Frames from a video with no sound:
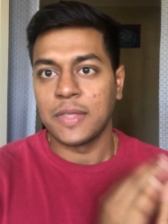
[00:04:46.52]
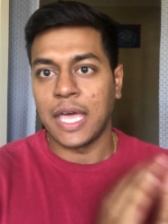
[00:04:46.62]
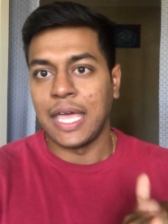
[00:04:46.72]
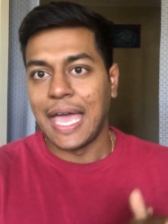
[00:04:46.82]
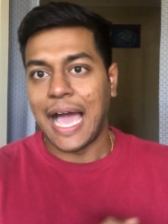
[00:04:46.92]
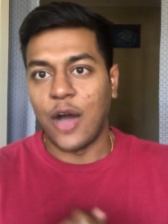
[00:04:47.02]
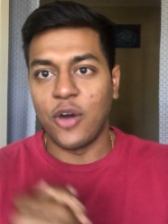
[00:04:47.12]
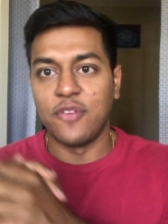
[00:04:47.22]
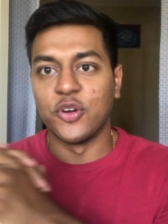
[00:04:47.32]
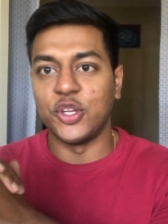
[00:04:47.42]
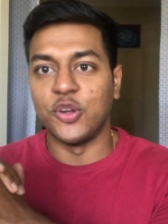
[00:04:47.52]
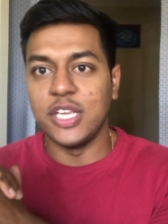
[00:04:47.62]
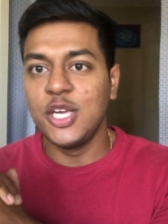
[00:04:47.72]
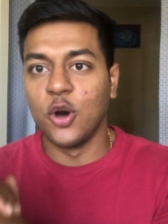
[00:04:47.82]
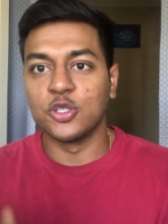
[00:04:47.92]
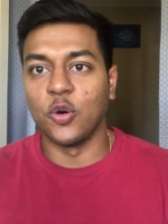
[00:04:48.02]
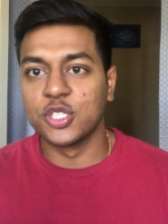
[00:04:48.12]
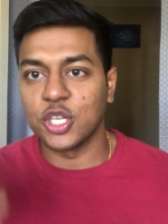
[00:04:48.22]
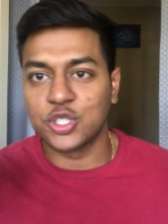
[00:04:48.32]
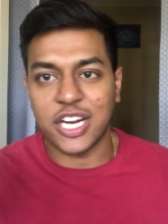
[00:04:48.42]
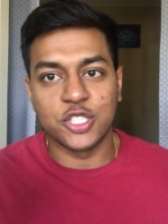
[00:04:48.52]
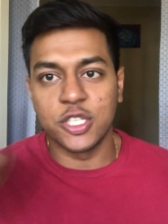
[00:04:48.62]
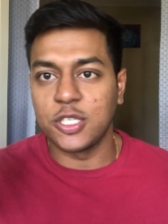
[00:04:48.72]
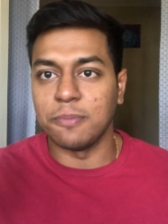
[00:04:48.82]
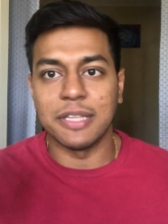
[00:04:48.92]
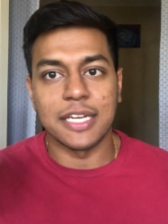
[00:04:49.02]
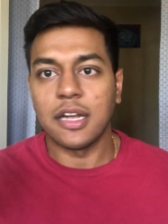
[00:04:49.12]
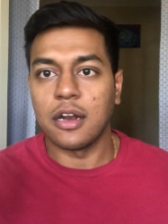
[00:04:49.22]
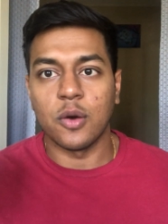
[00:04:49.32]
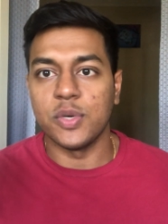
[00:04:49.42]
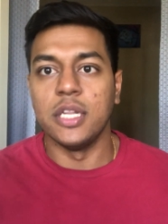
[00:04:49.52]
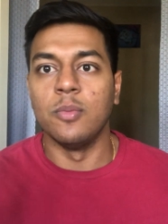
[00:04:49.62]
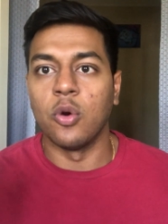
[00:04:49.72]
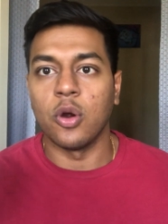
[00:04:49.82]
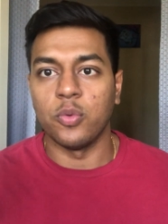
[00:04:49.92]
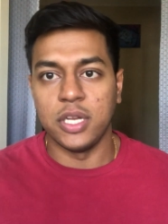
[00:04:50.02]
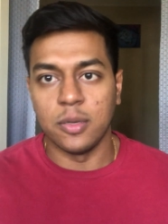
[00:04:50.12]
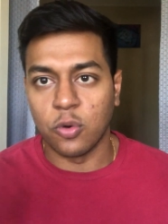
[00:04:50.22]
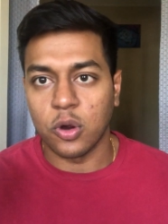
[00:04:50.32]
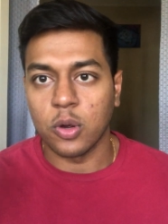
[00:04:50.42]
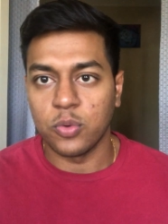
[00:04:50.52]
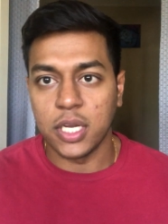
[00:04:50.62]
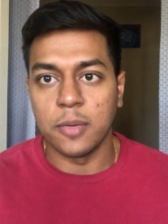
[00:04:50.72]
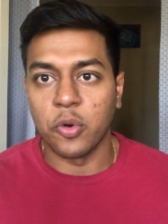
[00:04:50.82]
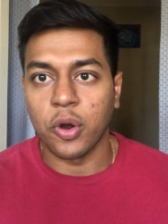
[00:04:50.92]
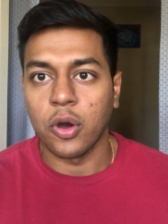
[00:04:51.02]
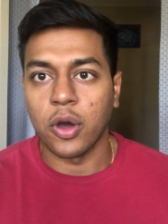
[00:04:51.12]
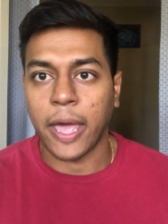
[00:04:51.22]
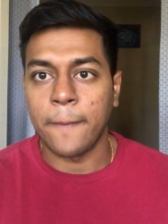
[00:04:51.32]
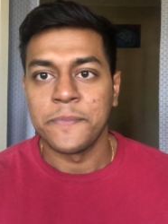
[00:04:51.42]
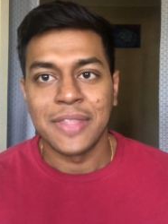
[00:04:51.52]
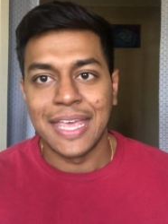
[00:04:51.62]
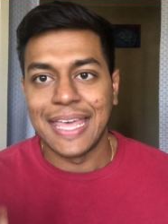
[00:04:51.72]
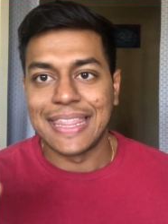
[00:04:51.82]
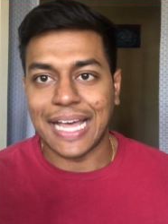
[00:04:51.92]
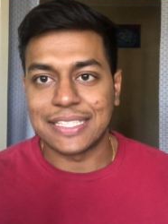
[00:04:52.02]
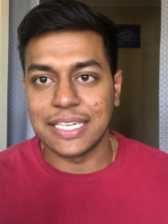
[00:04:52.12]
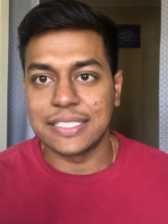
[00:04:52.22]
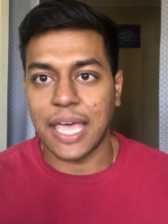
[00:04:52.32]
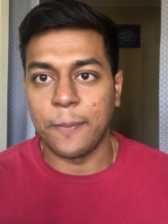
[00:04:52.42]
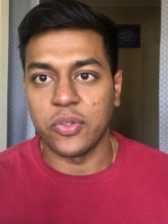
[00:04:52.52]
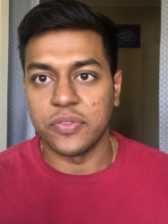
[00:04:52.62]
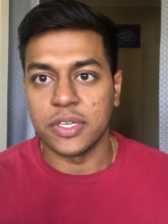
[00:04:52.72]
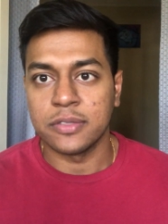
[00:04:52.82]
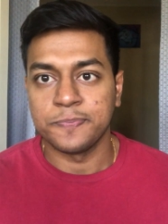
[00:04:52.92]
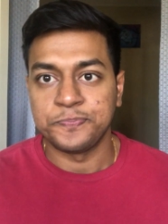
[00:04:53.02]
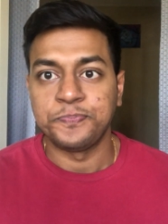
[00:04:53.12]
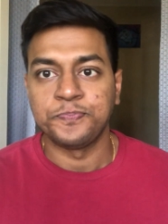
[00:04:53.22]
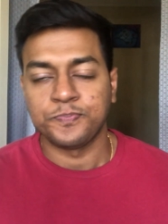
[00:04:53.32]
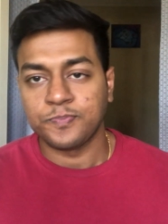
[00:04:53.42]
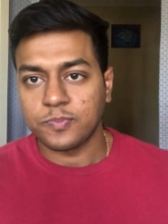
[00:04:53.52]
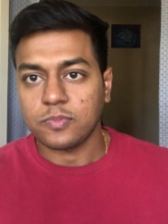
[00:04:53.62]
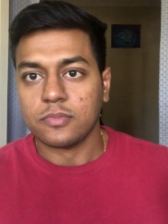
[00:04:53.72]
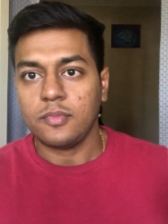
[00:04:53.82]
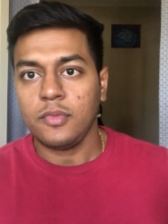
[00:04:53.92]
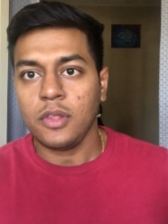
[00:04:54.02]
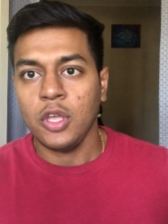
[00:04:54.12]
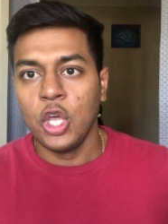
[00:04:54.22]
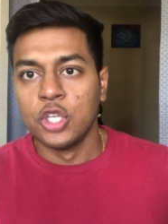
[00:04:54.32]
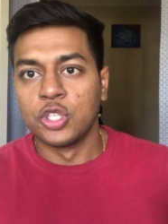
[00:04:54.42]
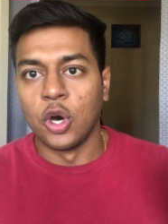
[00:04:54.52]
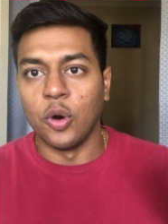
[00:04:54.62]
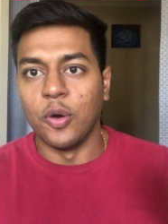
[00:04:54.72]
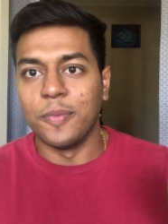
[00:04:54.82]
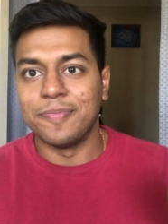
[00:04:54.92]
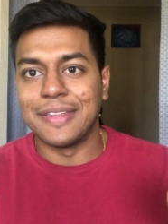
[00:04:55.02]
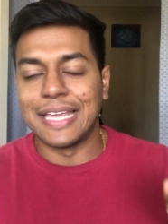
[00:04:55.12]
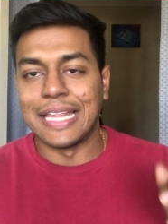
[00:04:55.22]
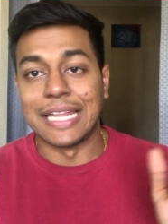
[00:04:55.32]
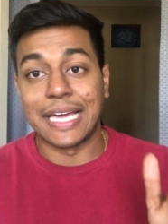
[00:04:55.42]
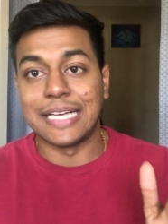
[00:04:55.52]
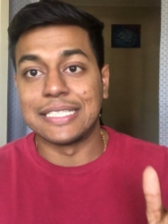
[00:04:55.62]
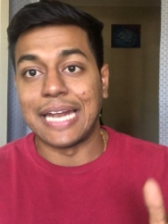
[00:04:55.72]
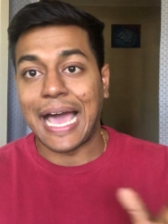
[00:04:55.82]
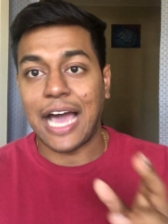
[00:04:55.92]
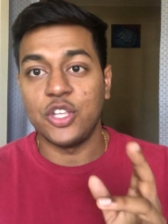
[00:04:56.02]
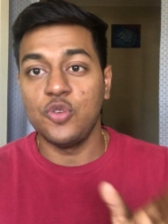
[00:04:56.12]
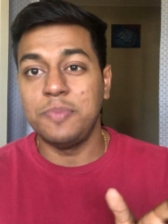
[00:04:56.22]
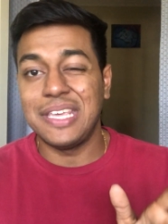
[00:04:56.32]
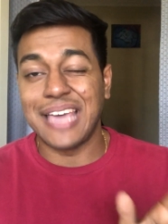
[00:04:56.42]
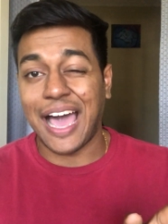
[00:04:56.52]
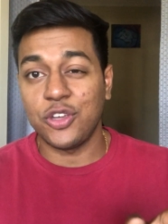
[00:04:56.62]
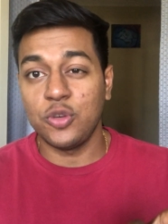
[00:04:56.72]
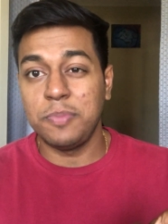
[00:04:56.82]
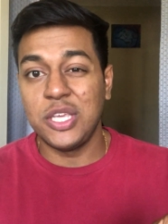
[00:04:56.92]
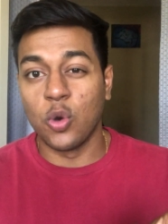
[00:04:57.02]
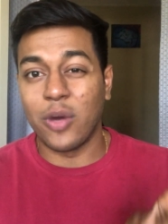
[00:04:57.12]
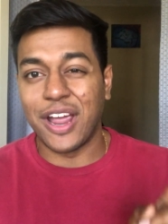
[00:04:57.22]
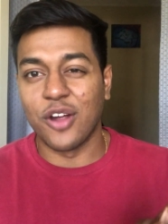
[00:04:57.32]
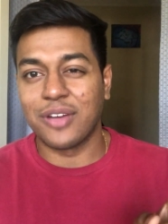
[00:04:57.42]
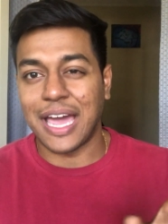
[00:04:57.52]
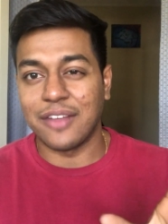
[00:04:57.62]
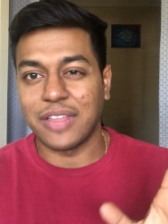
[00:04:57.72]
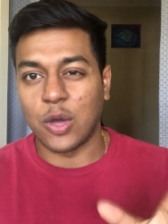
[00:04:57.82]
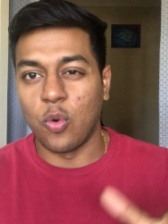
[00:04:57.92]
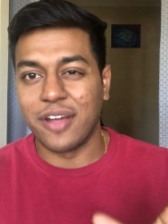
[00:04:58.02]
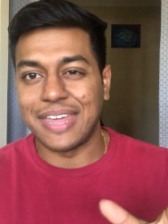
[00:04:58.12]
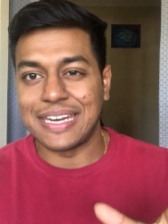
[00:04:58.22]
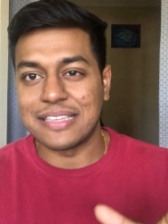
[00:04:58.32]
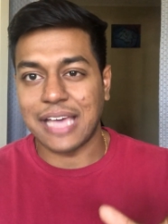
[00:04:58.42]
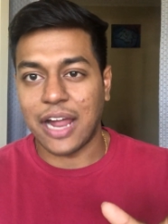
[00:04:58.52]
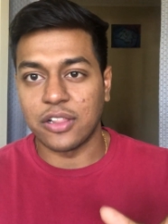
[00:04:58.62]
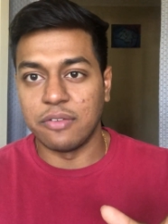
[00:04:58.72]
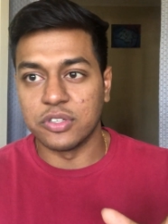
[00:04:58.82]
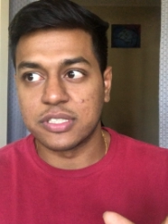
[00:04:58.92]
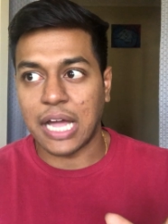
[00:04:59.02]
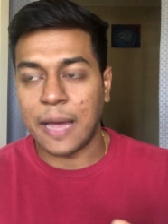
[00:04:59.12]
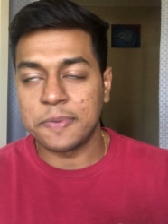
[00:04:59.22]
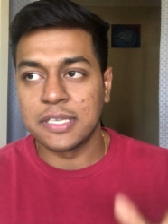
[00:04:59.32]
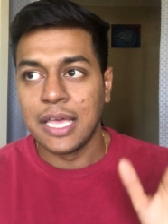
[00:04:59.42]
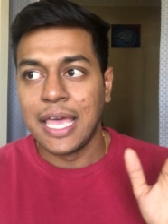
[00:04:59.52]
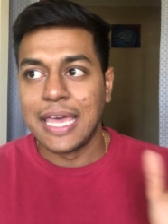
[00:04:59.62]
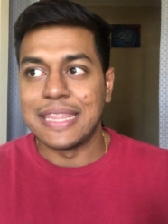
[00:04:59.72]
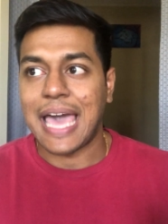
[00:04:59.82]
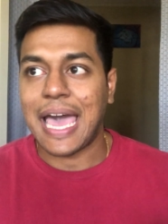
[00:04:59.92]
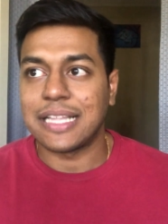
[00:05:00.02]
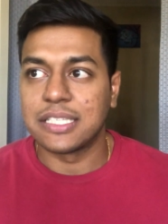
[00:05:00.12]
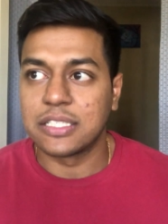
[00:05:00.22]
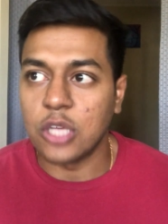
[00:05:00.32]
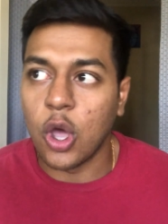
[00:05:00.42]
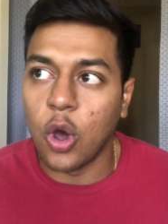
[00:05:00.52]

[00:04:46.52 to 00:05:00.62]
Okay. However, your ego is always going to try to trick you and be like, no, no, we need more, we need more, we need more. Okay. That's an example of this. So and like I said, how you be how you be aware of kind of like where that desire level stops. That's